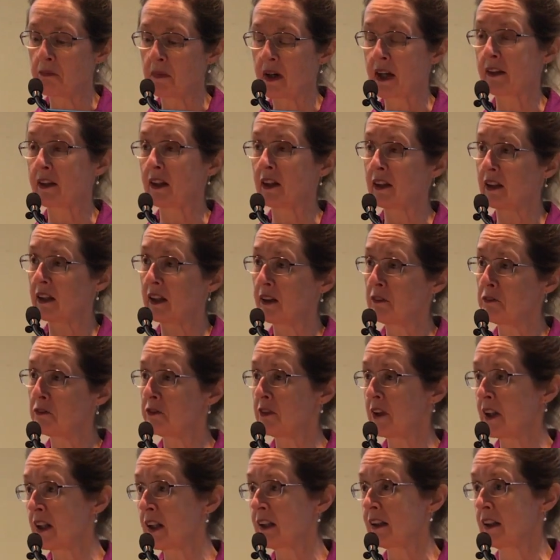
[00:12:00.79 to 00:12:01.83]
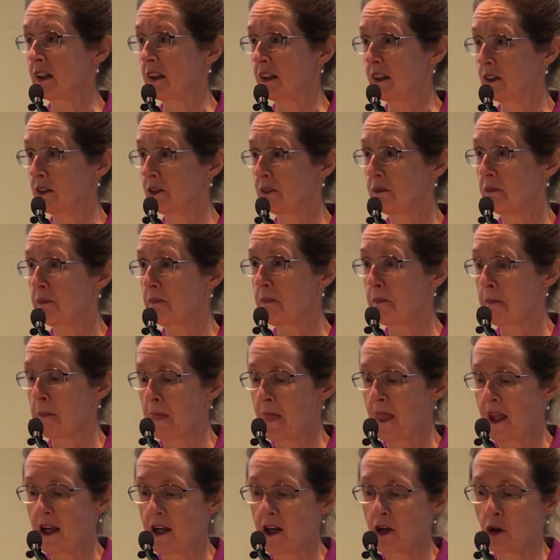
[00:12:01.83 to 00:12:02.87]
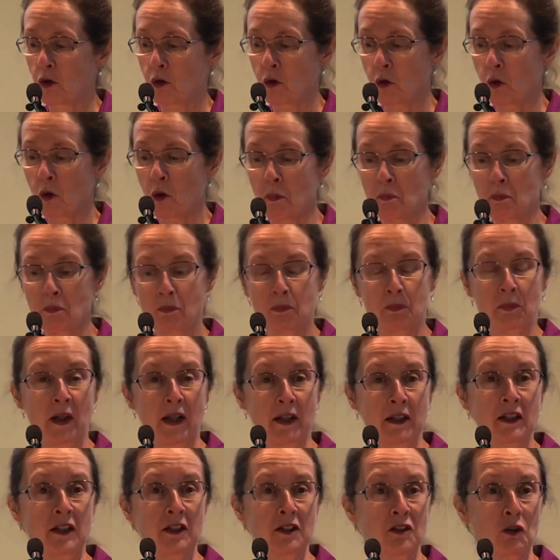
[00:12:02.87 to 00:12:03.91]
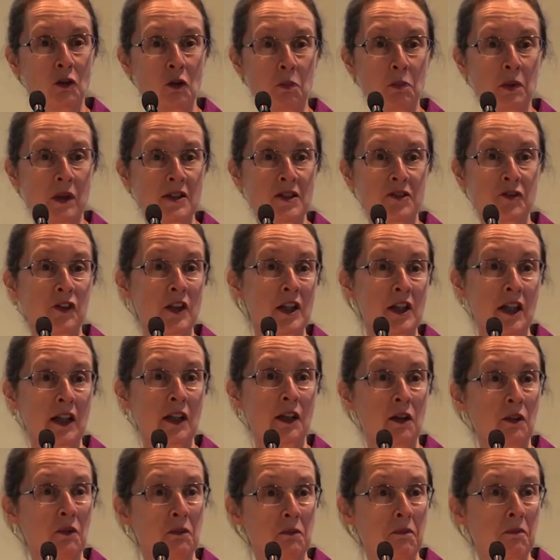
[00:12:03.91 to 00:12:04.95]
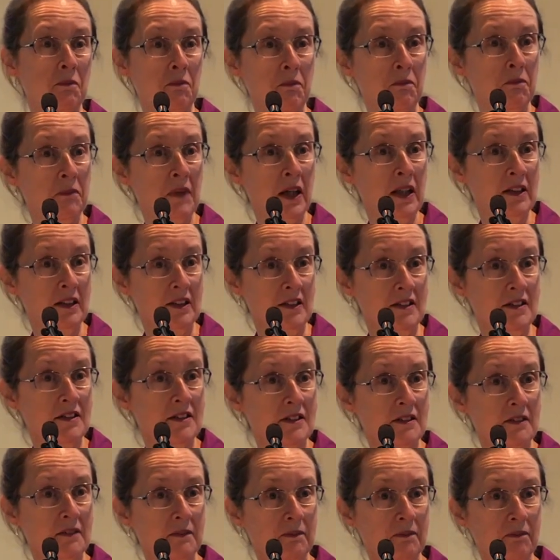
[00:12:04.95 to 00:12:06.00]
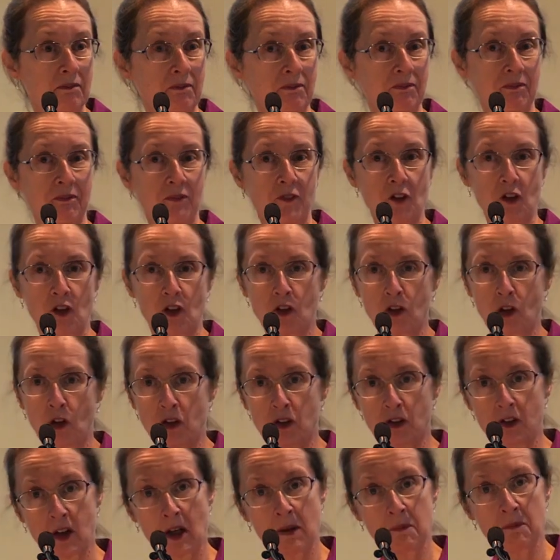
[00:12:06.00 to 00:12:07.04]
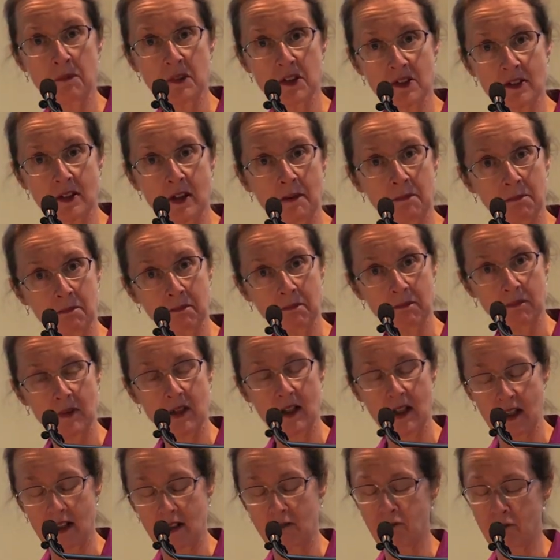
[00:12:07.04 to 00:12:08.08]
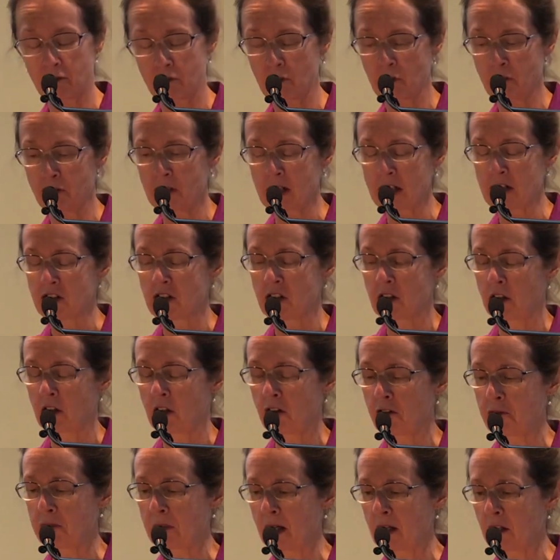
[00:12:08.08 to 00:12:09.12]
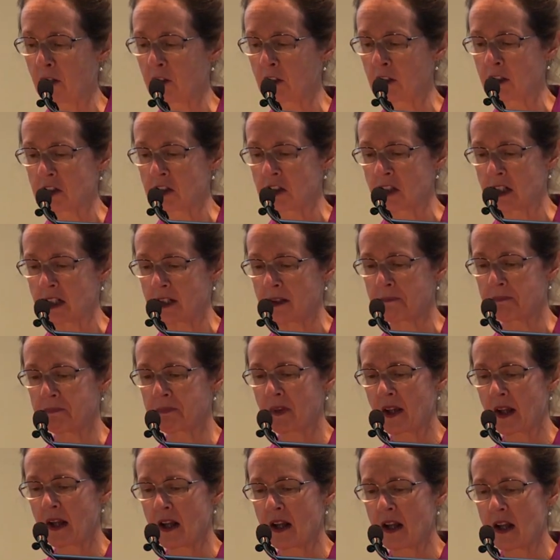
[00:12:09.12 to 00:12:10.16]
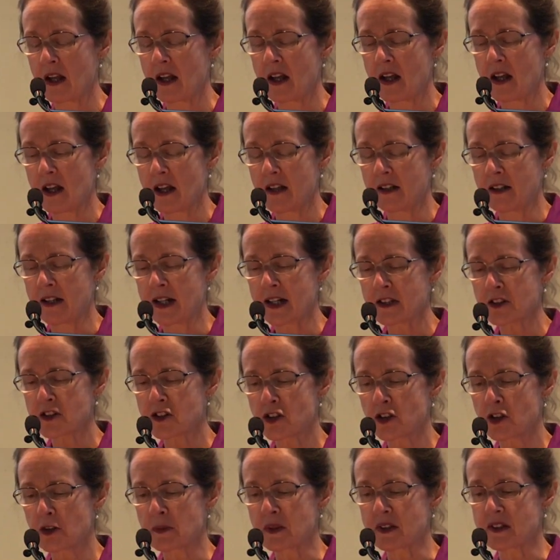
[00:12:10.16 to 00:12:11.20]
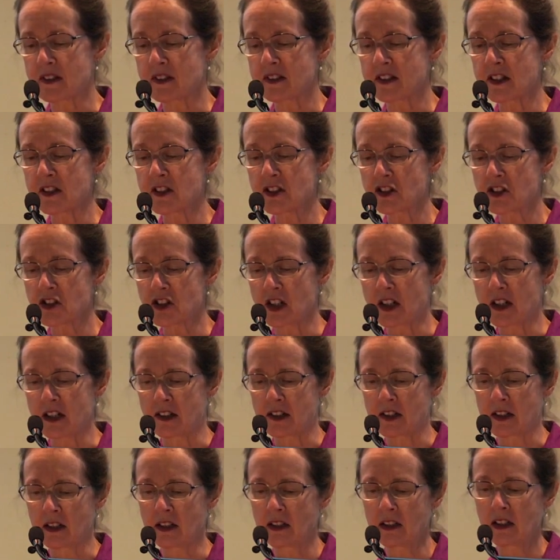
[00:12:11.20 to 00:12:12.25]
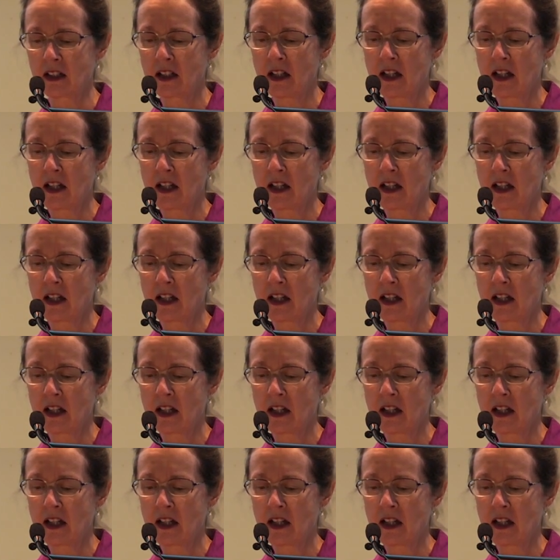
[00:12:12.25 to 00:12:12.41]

mother and father, or pregnant or breastfeeding mothers. So some reflection of biology. Next term is cisgender.